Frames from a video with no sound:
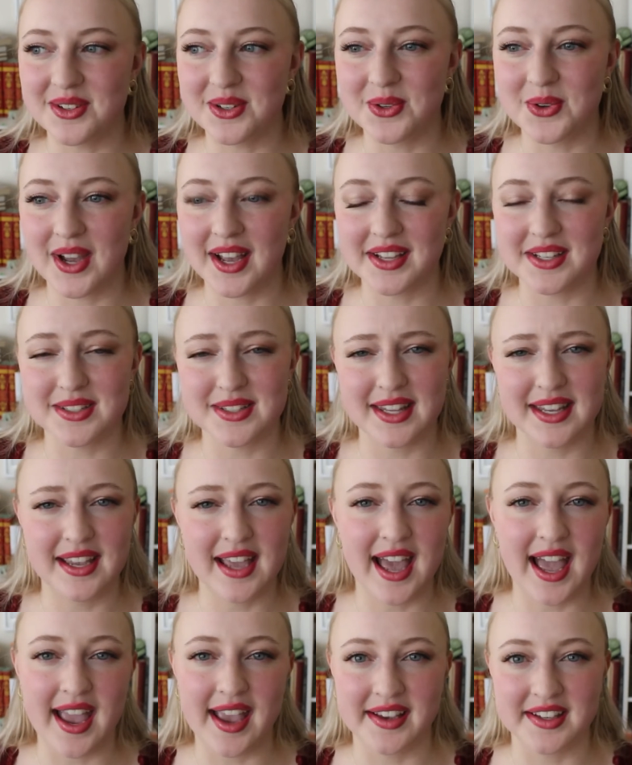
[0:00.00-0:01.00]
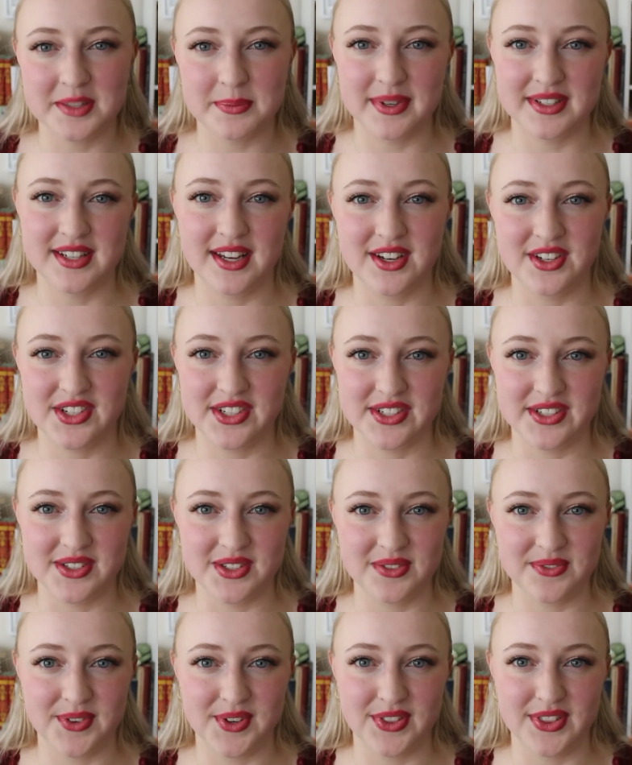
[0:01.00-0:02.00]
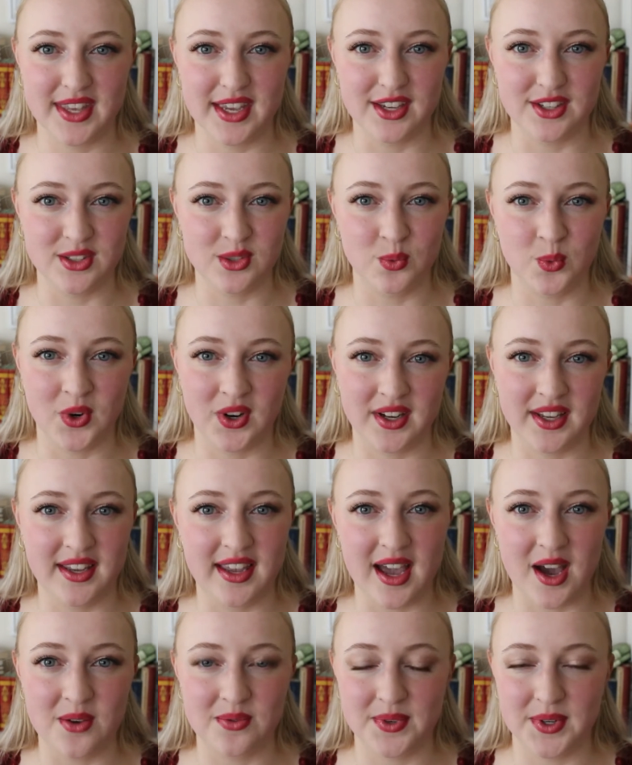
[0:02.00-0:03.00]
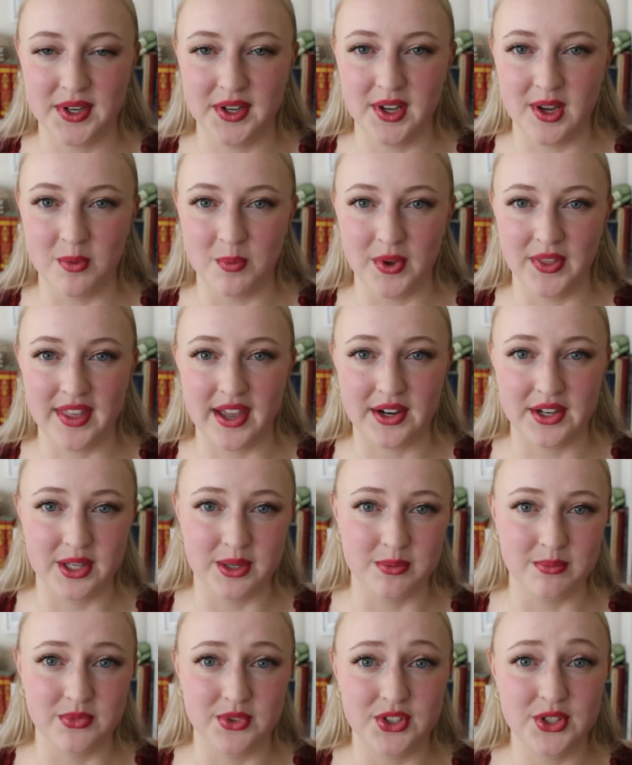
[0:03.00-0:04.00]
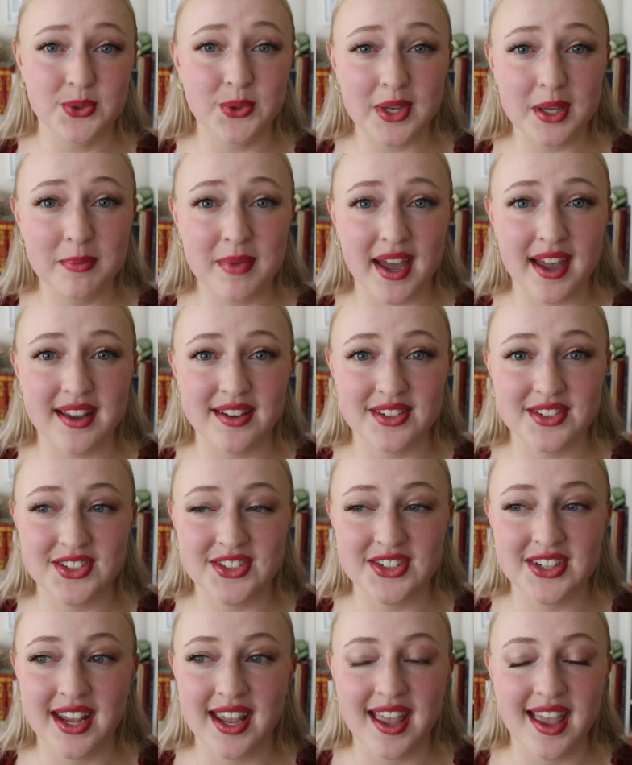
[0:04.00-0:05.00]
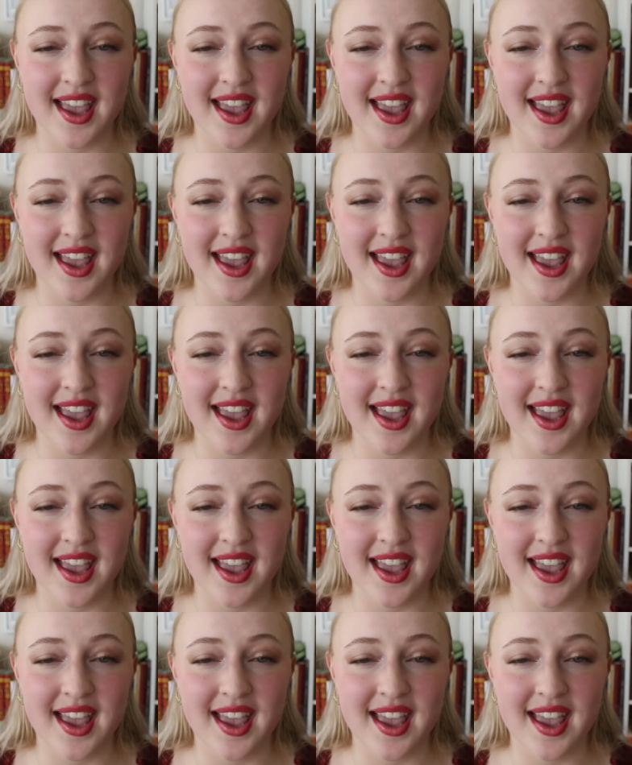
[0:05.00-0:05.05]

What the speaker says: who has like high expectations for things working out for him without him doing much,